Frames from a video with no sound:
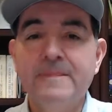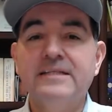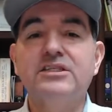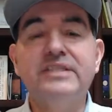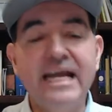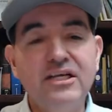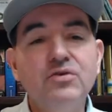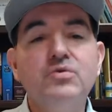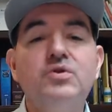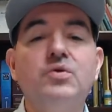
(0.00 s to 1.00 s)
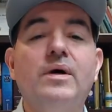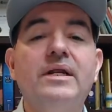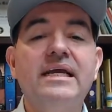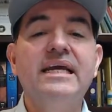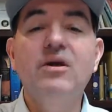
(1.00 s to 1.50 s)
to take you to what
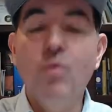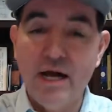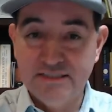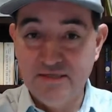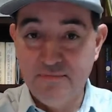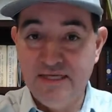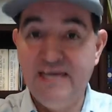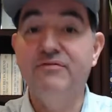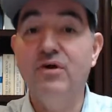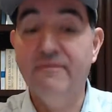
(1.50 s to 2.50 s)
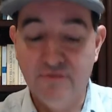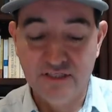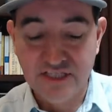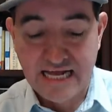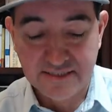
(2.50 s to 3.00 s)
he wants to be if you're up for the
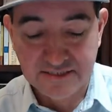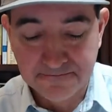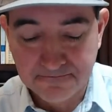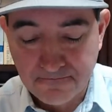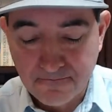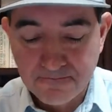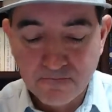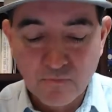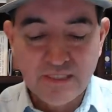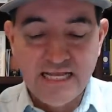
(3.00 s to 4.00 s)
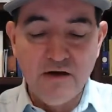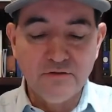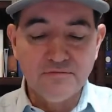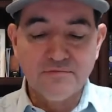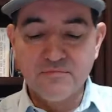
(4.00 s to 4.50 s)
challenge. Now,
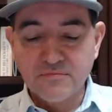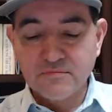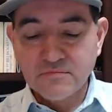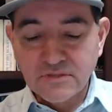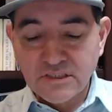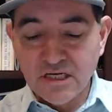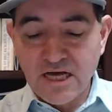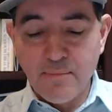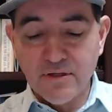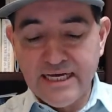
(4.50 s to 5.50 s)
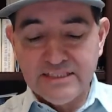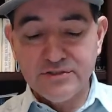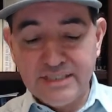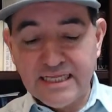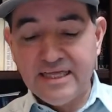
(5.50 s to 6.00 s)
a couple of
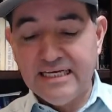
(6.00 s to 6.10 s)
interesting